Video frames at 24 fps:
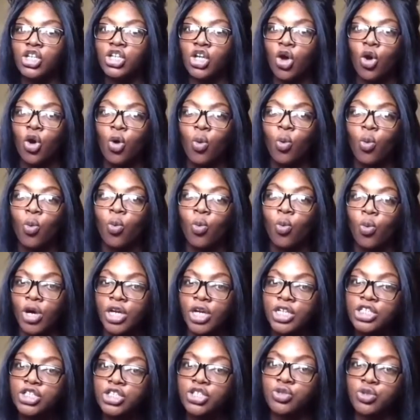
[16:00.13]
know what
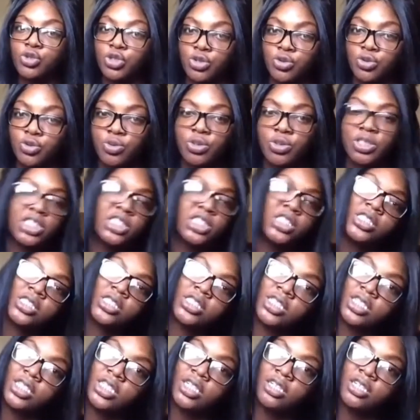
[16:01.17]
to do, because she
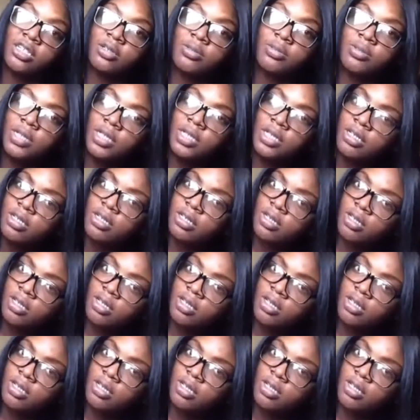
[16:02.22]
looking at him like,